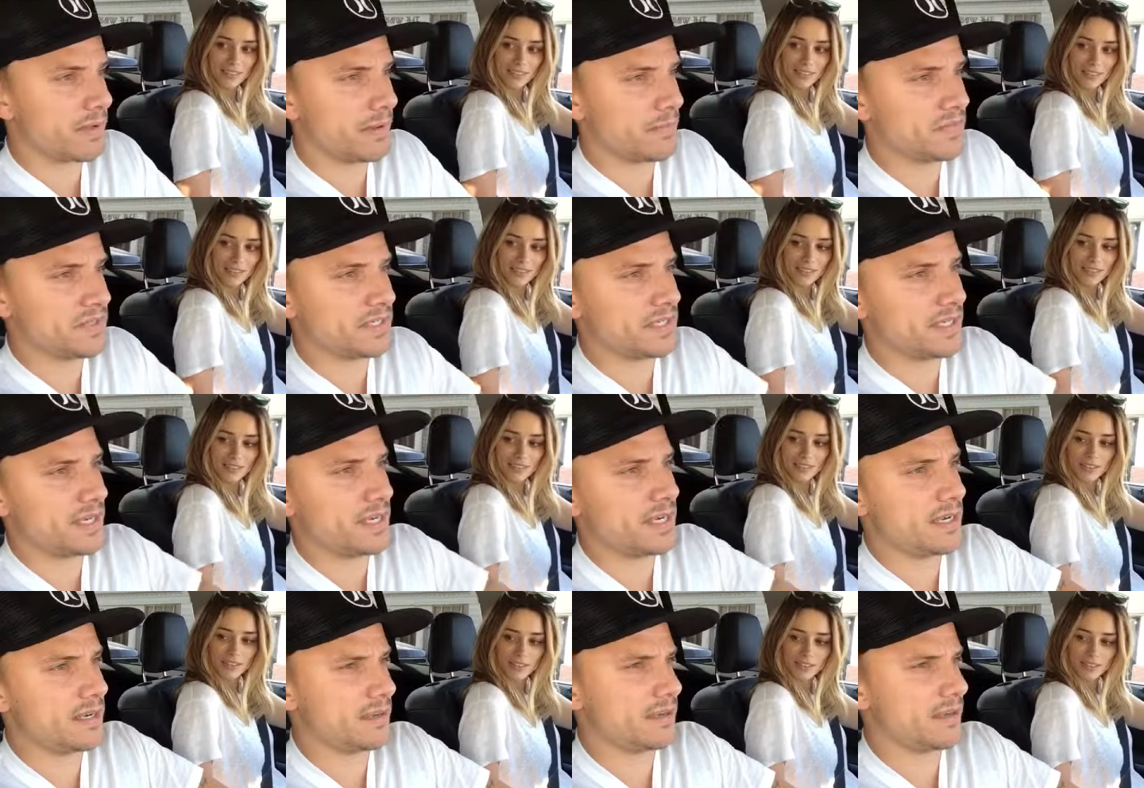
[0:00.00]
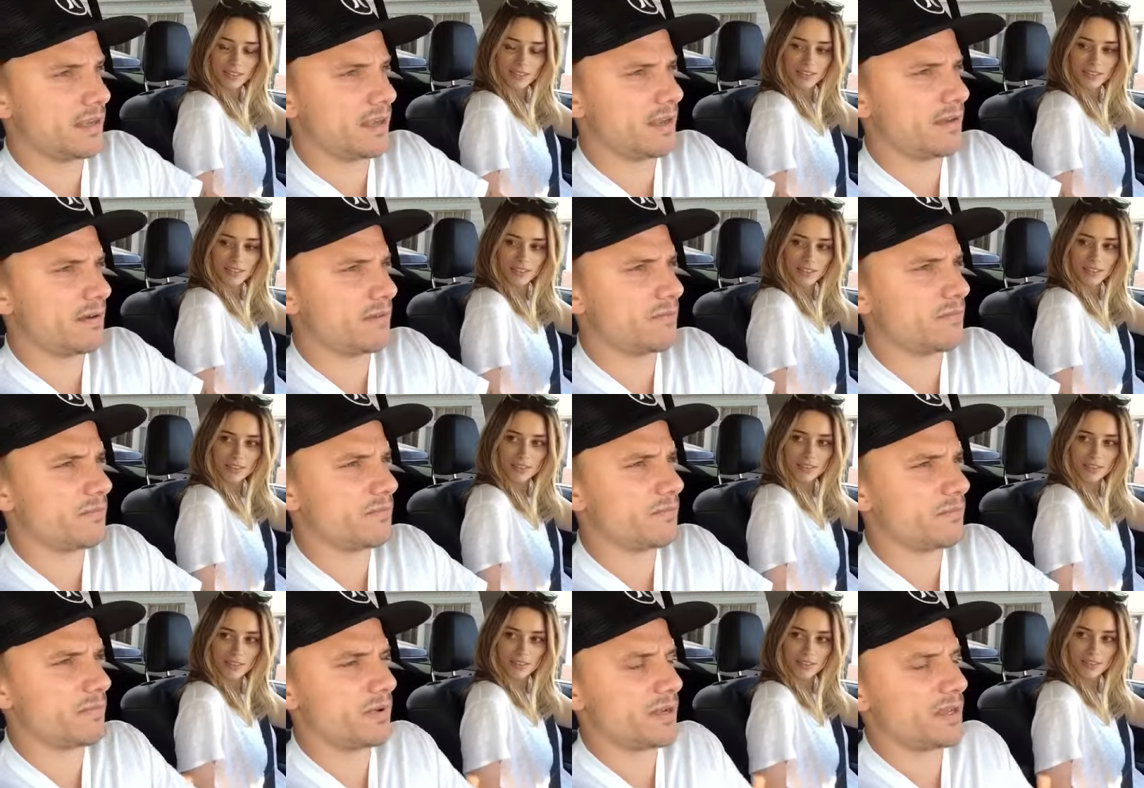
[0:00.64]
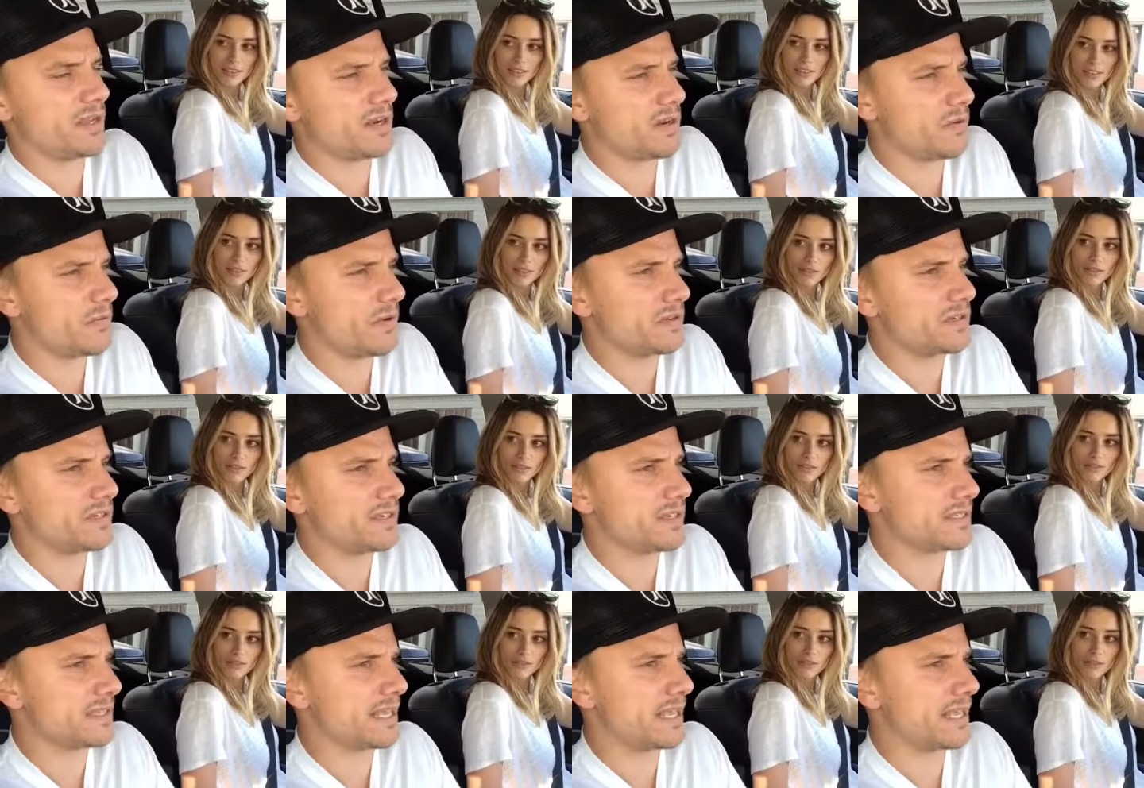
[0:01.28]
Speaker 1: I'm sitting. What kind of
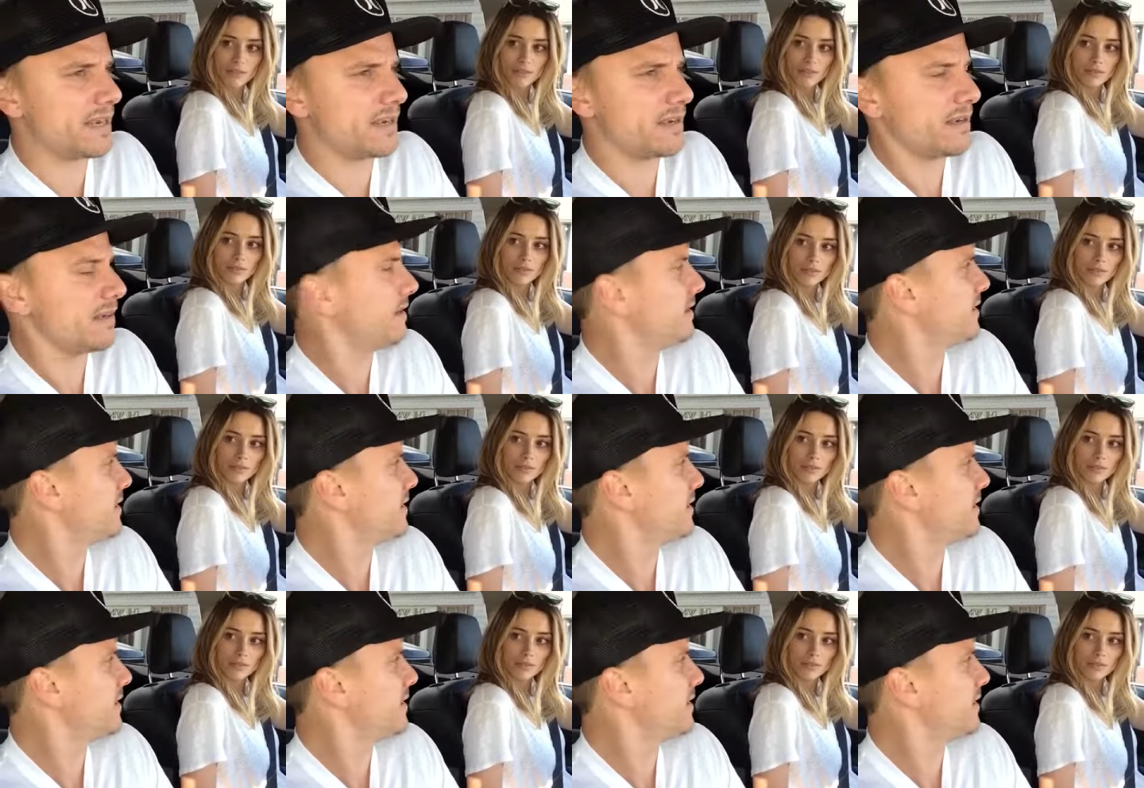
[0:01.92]
question is that?